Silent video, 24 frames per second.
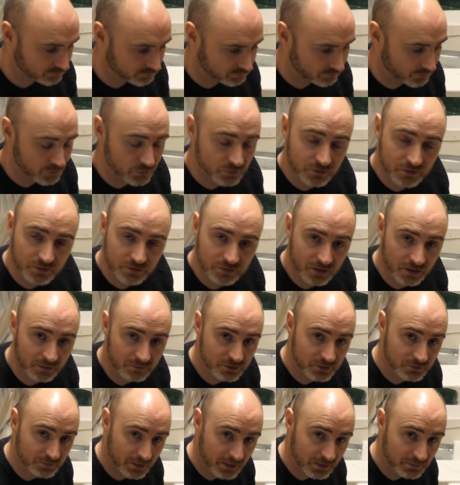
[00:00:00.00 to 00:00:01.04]
Most of the time
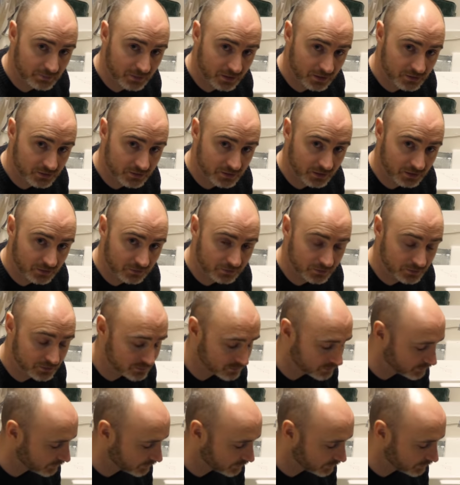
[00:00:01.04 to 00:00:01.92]
it's made by Selden.